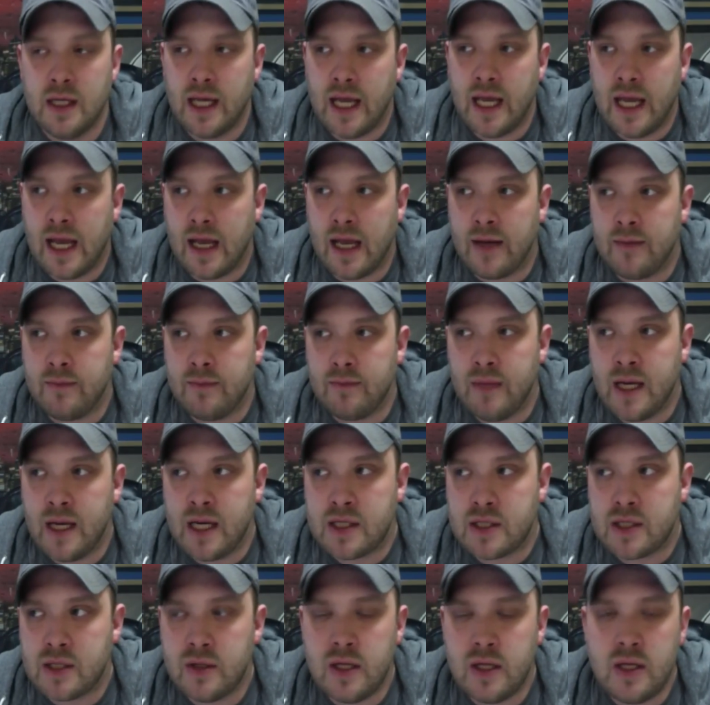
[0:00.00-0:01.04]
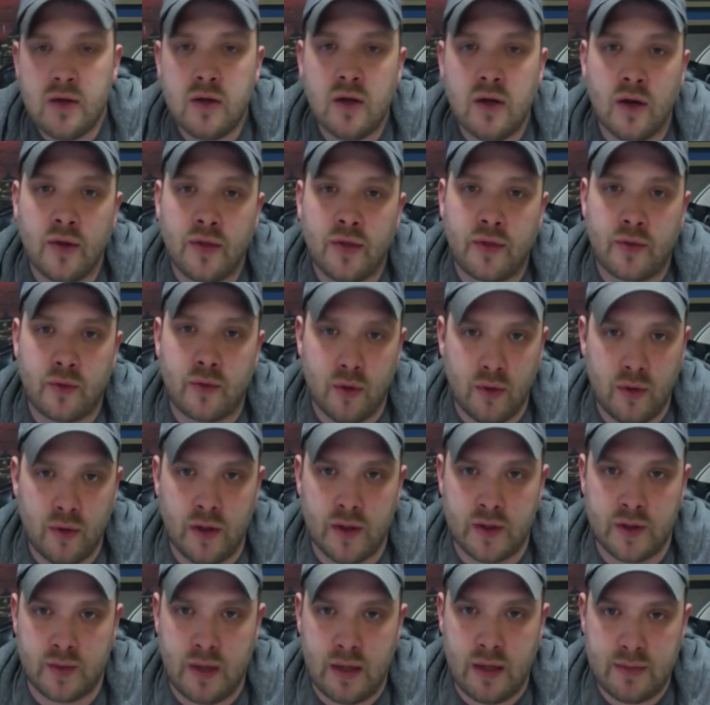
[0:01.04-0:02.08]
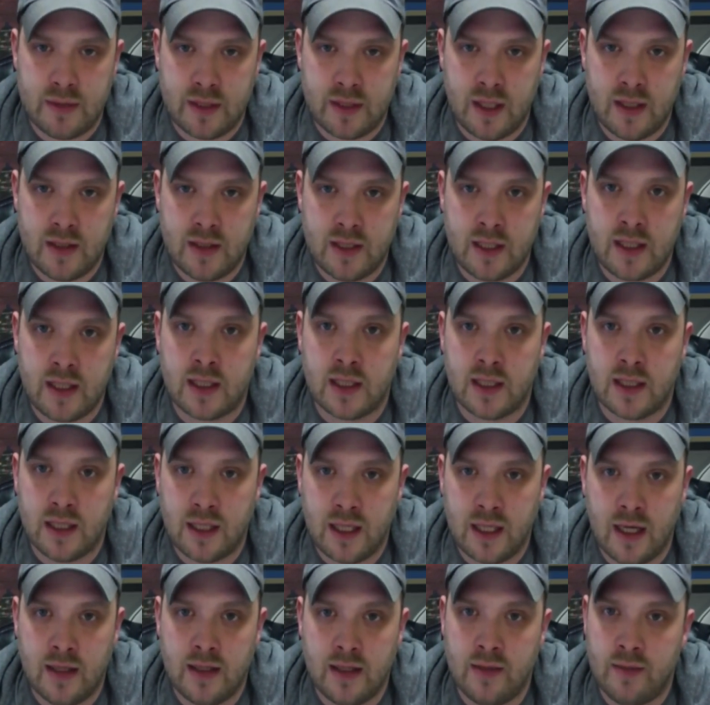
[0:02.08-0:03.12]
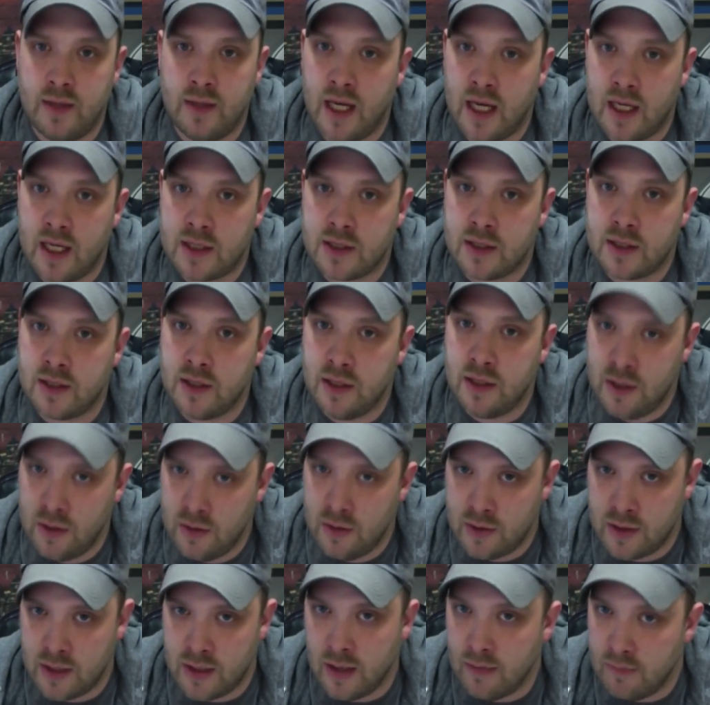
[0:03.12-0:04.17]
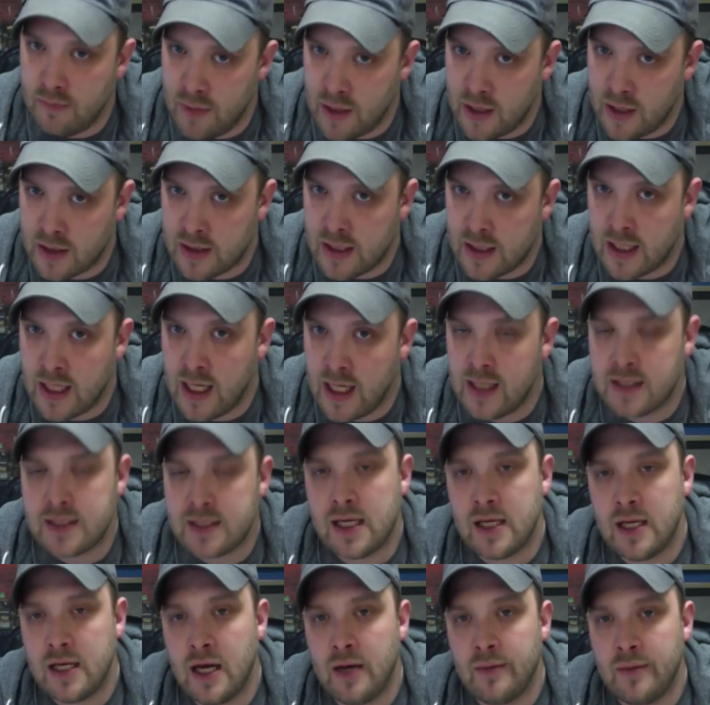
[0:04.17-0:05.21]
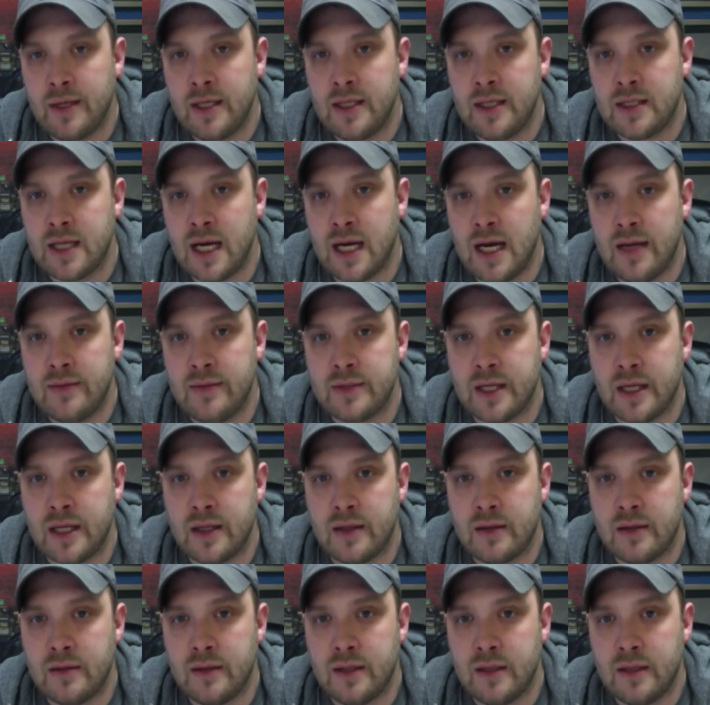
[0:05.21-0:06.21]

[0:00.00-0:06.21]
And make sure that you go through those websites and click on them and actually use them, because I can't tell you how many times I,